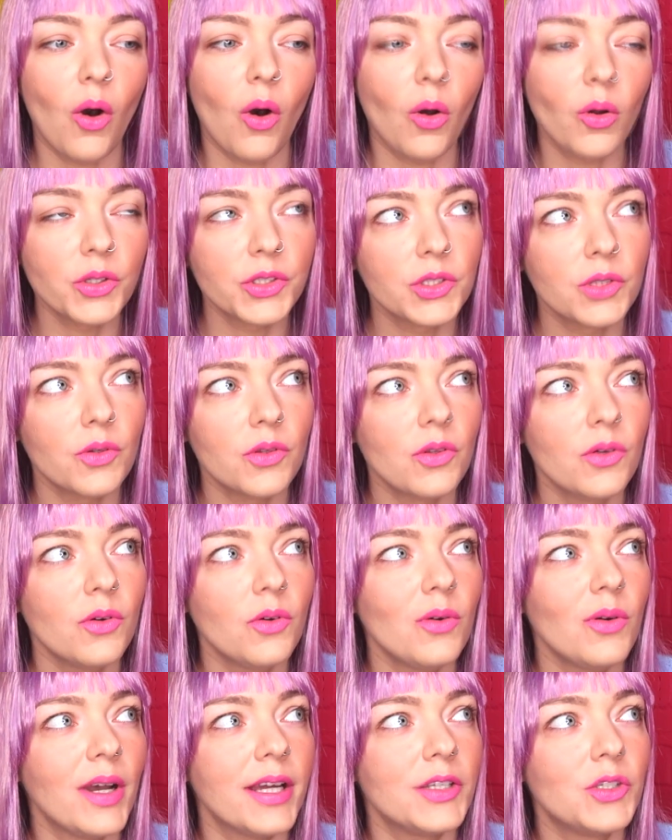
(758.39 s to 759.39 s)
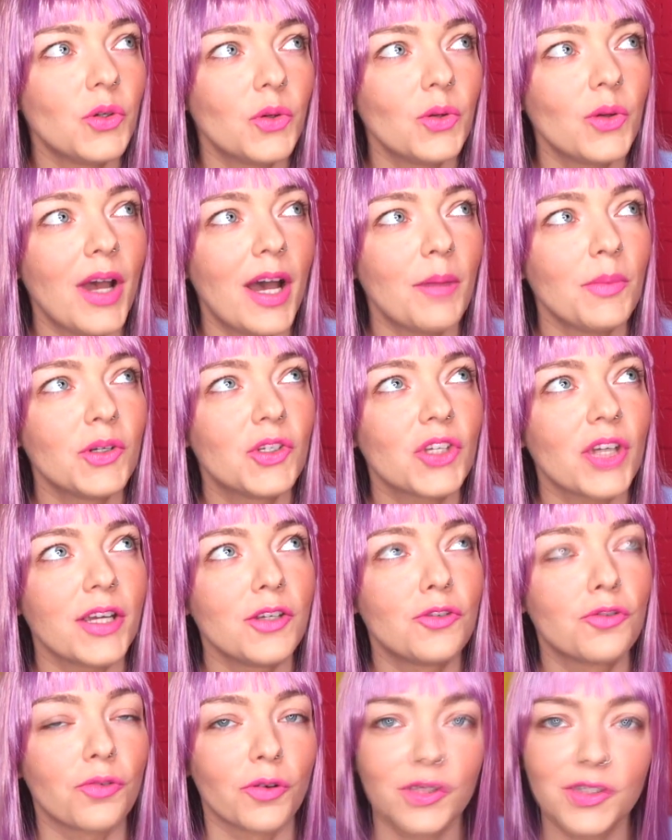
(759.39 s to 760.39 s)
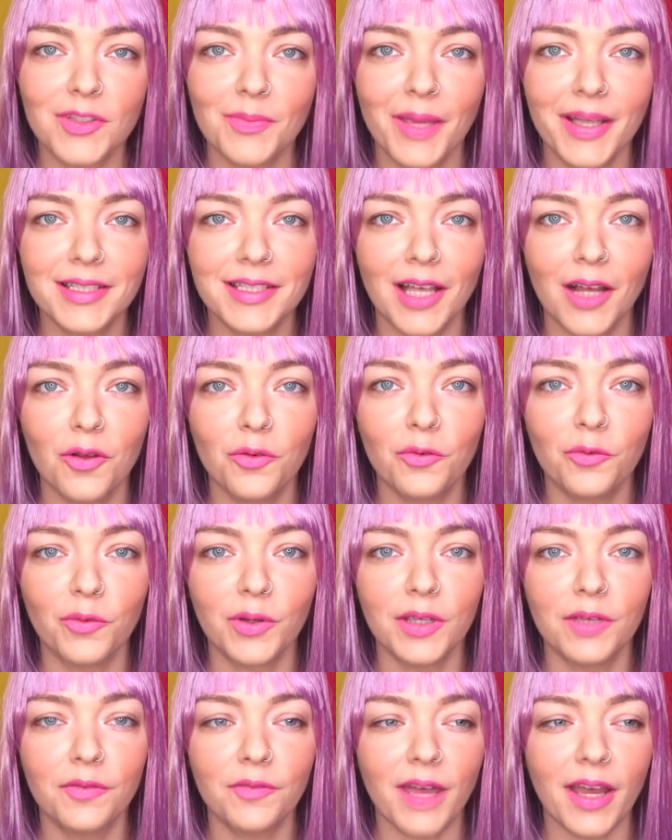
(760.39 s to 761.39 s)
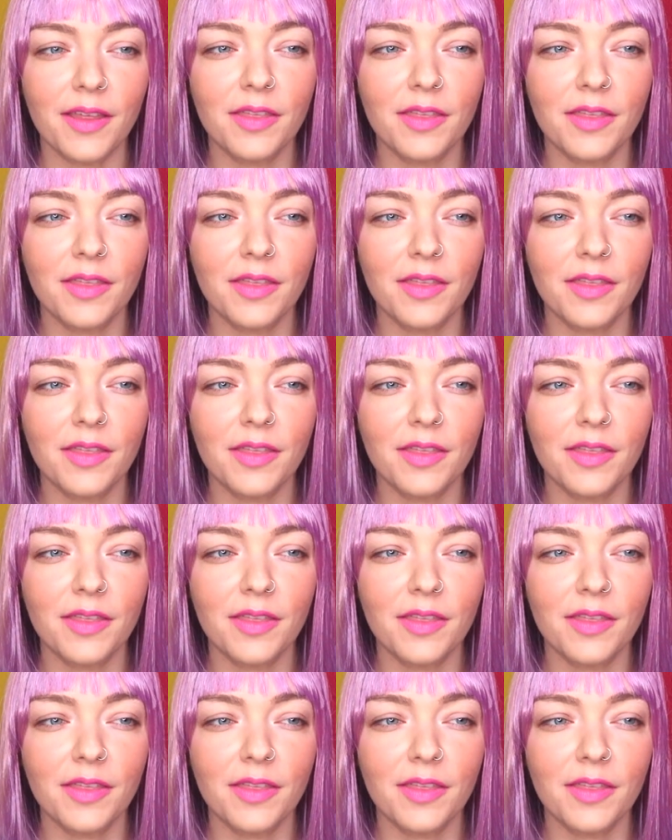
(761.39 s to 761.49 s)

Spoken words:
Also though, I don't know how much I trust myself with,